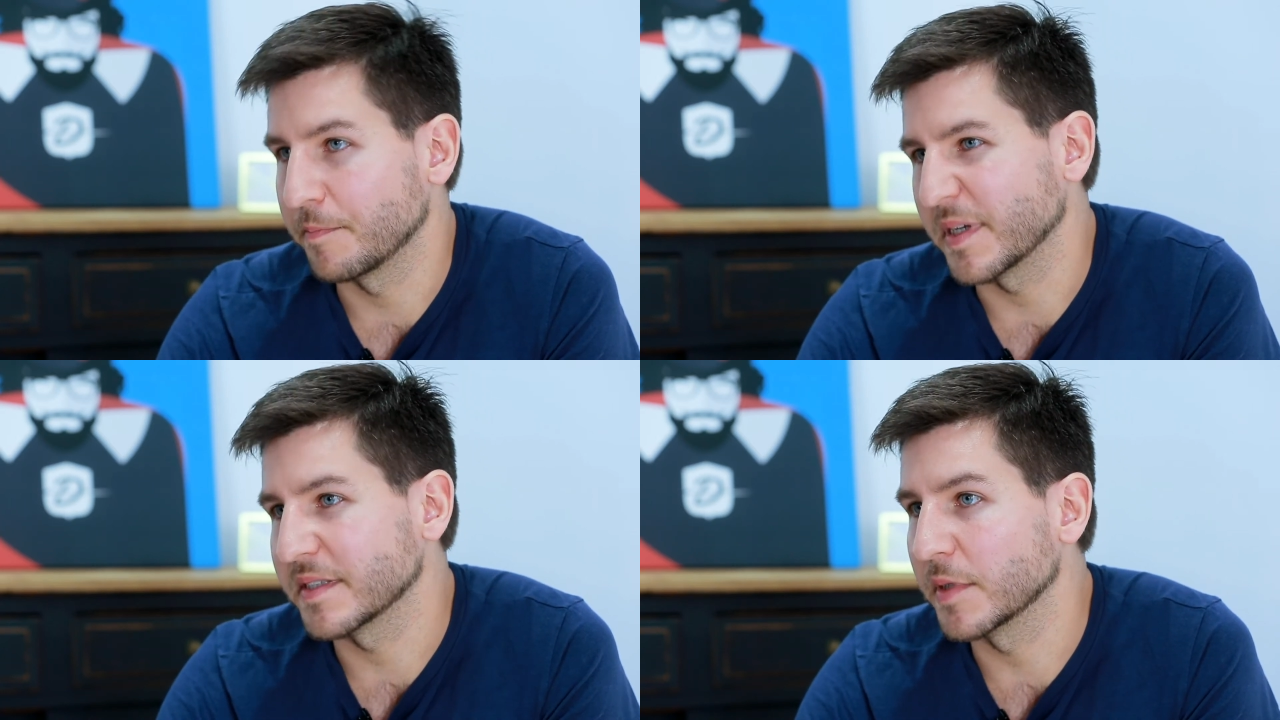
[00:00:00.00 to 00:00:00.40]

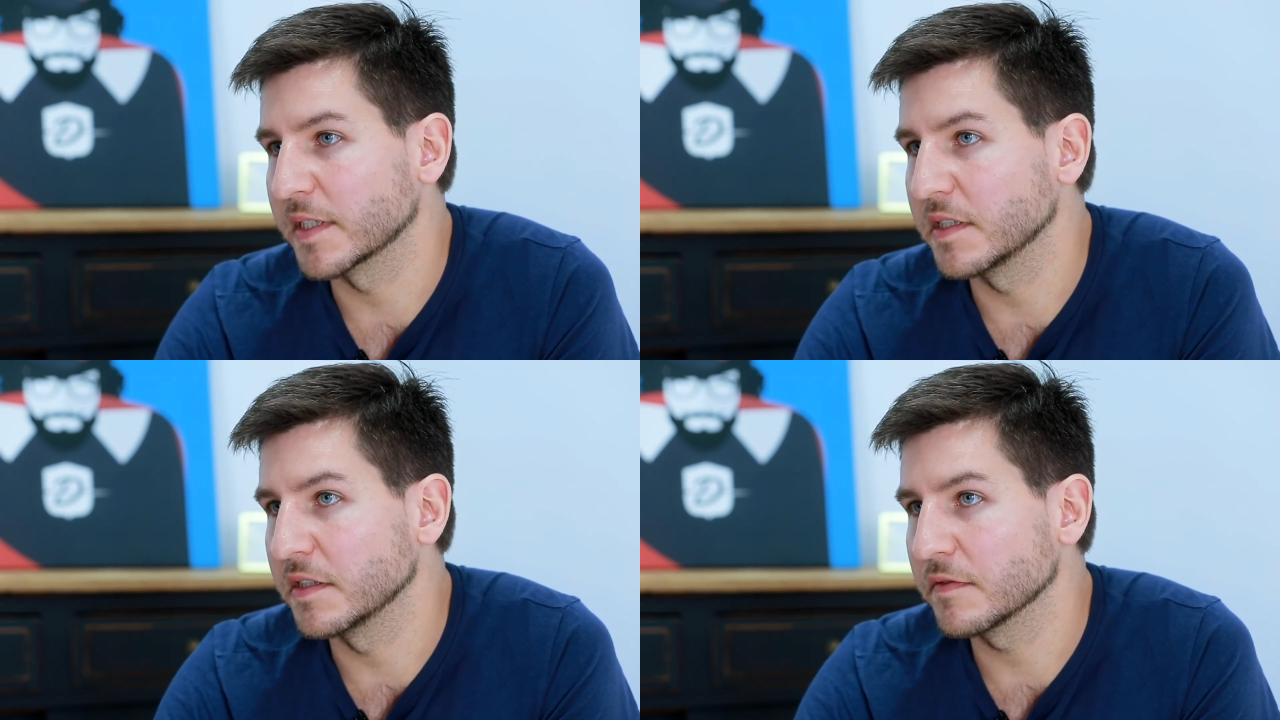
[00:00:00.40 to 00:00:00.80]

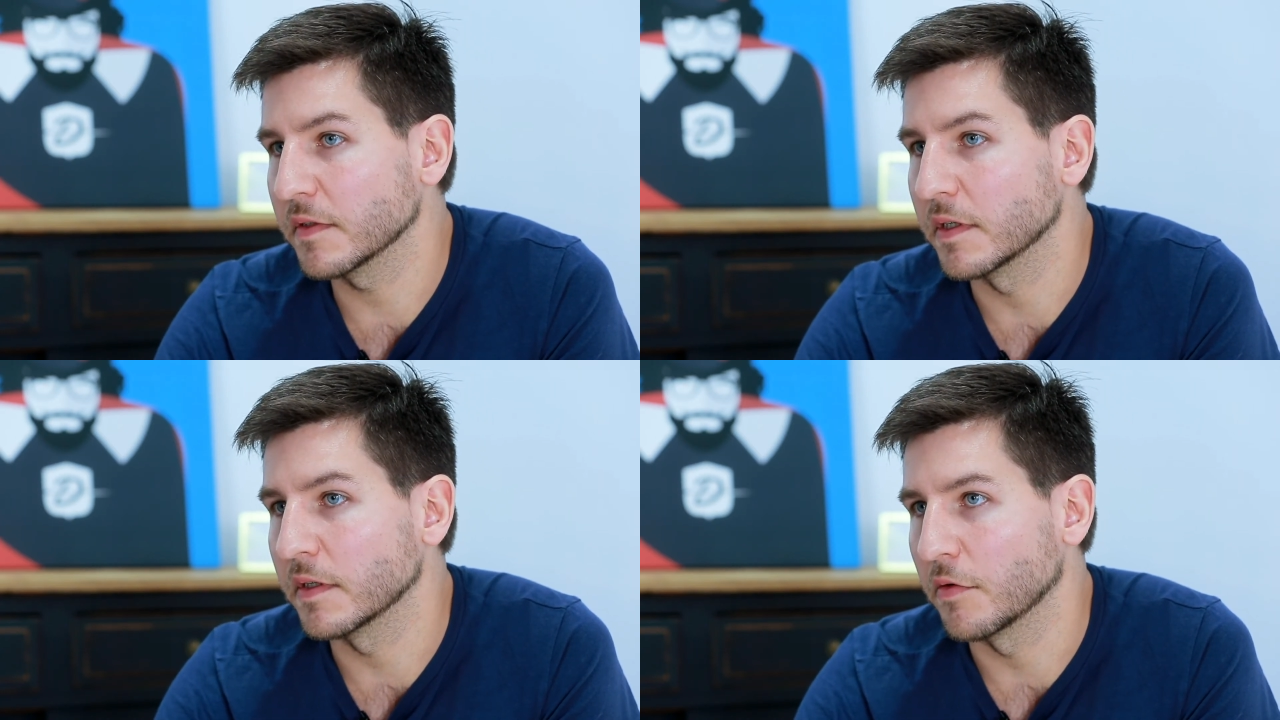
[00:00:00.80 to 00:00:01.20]
perspective
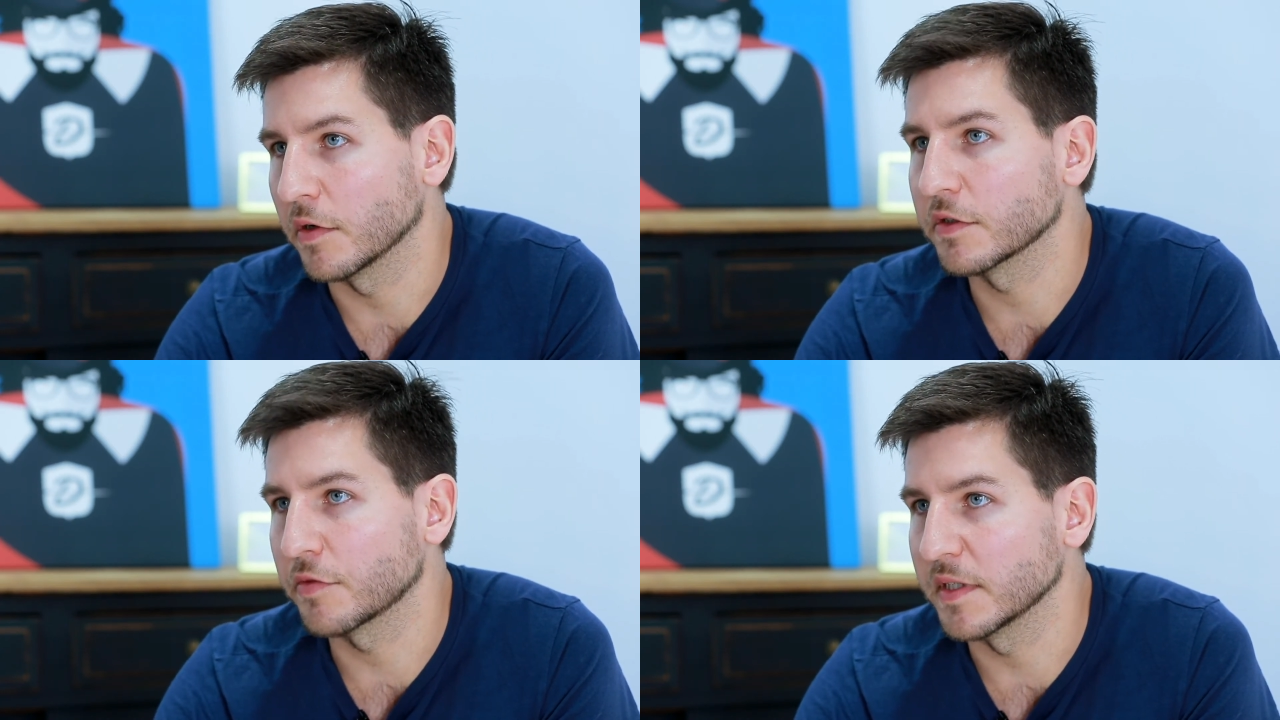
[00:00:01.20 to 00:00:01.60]
and
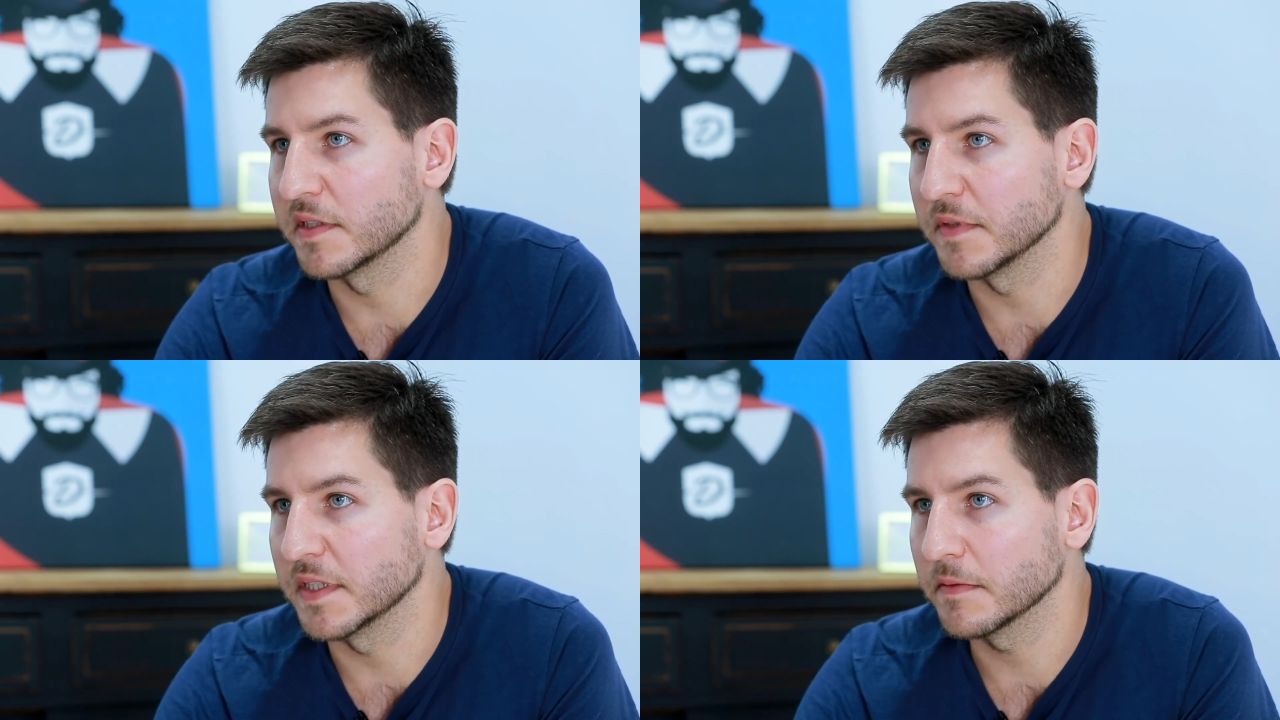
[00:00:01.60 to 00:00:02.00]
our
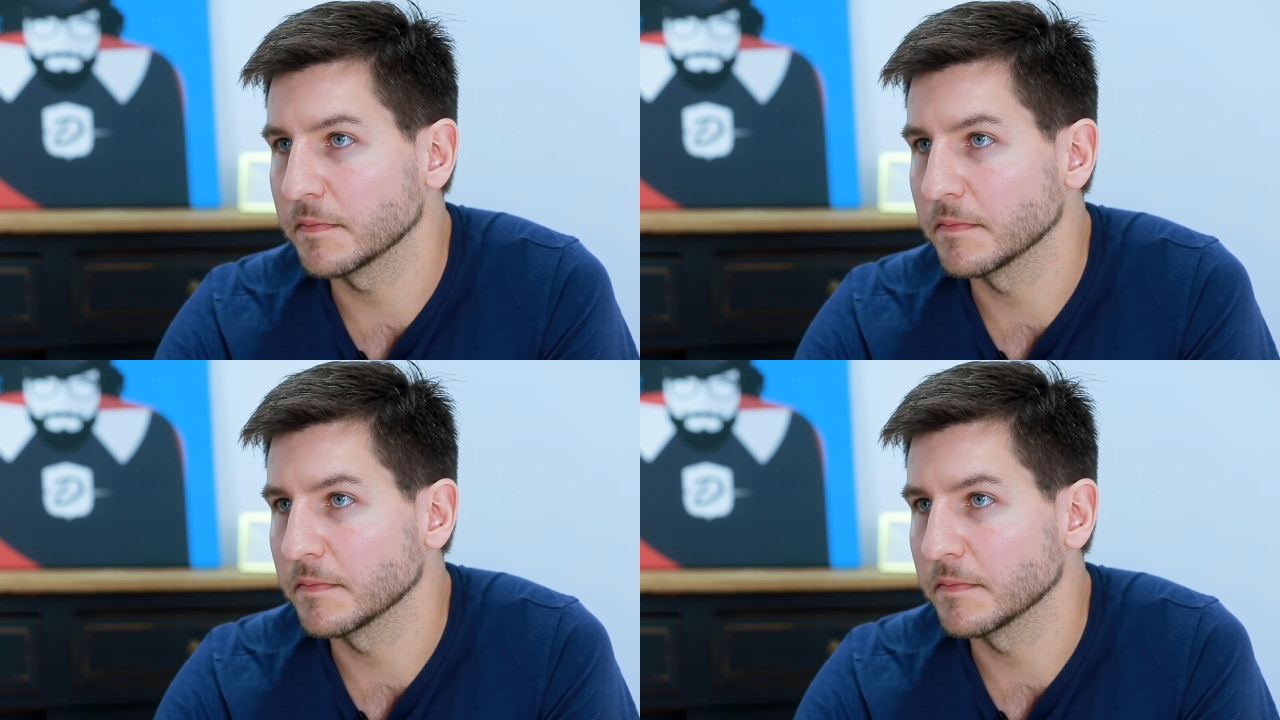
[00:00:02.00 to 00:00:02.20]
creativity.